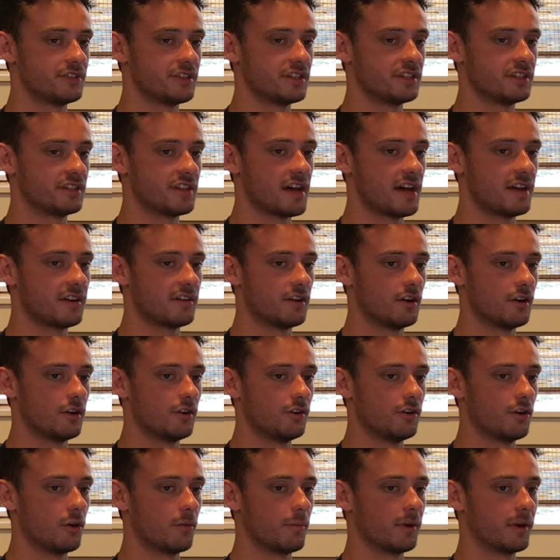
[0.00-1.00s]
is that
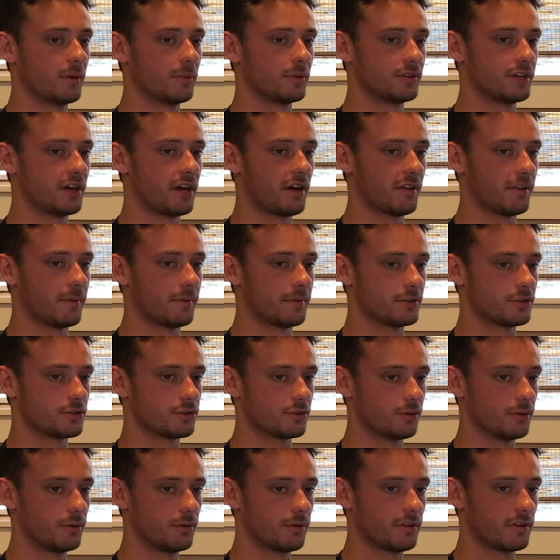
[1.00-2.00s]
nobody will tell them the
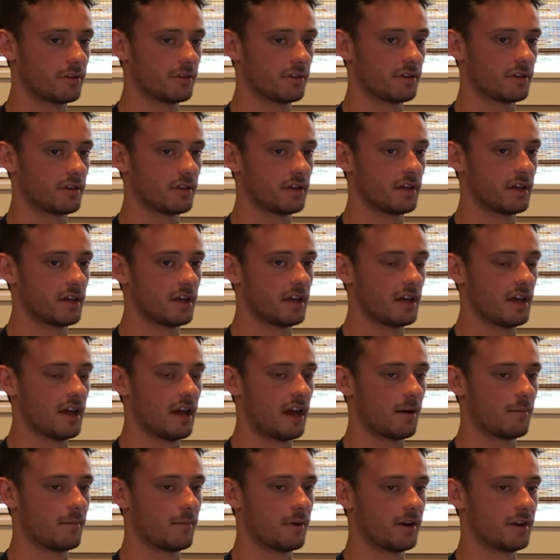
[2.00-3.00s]
truth.
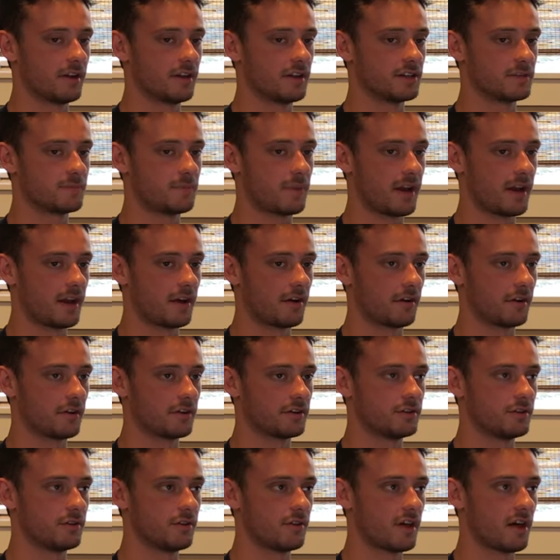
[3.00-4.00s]
Everybody is pandering
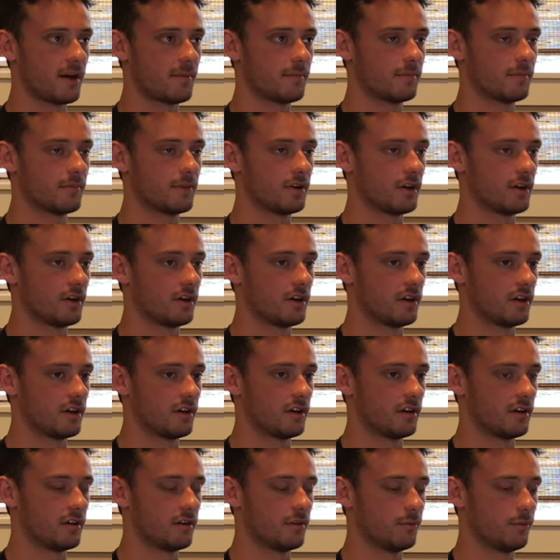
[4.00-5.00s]
to them.
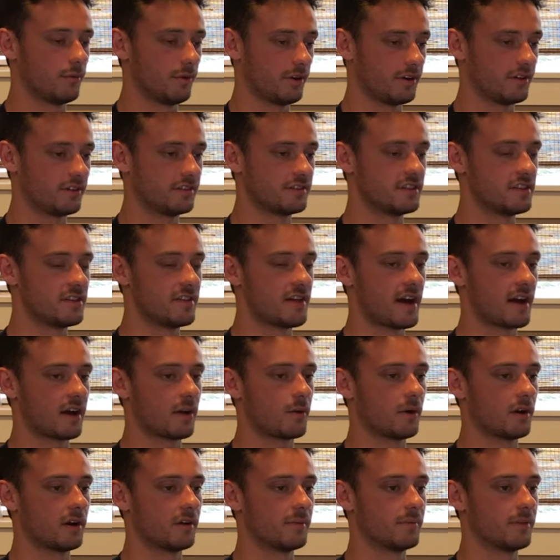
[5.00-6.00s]
We see that
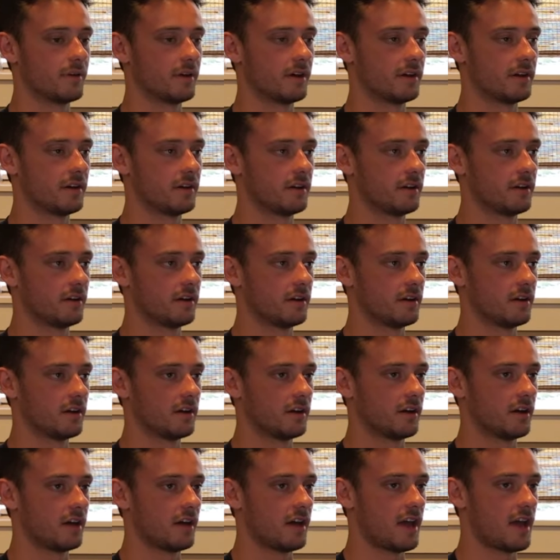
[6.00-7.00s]
quite a bit.
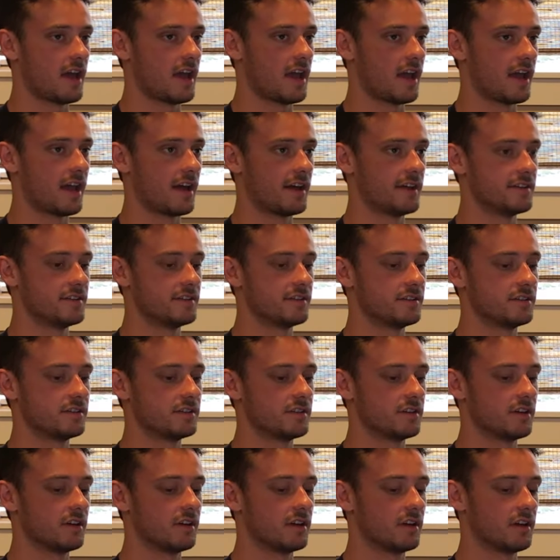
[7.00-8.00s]
And
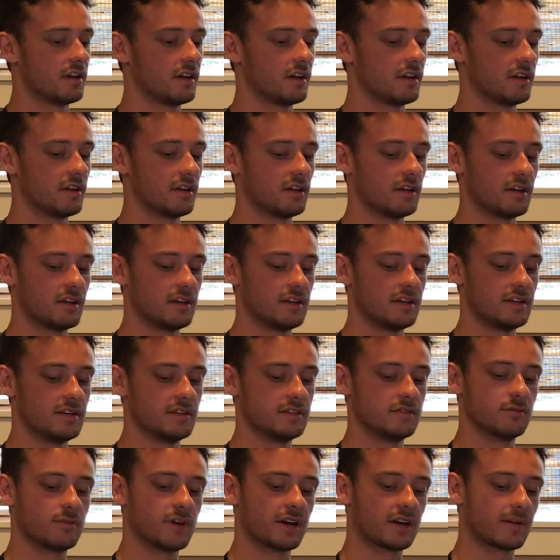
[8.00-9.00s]

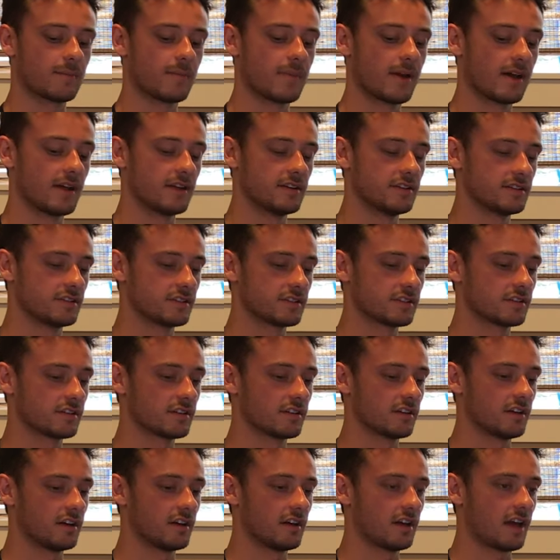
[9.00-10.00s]
he recommends
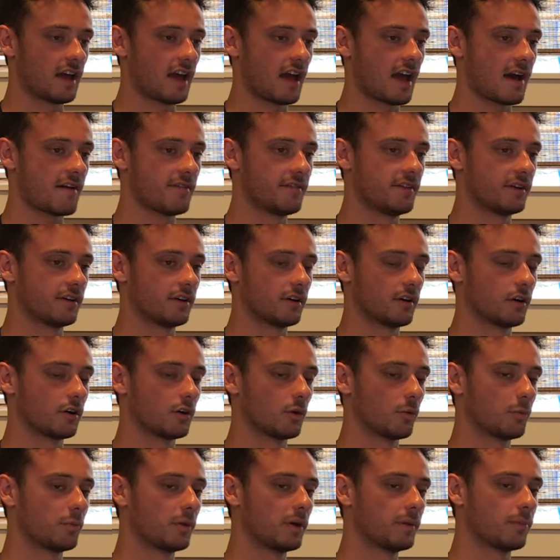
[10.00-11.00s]
having a
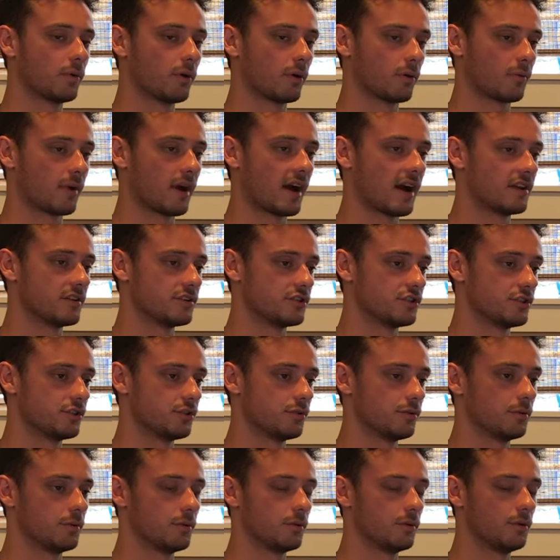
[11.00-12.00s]
group of people around
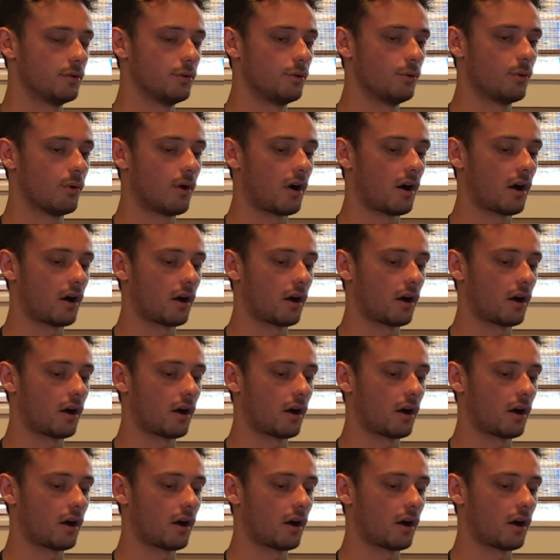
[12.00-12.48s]
you who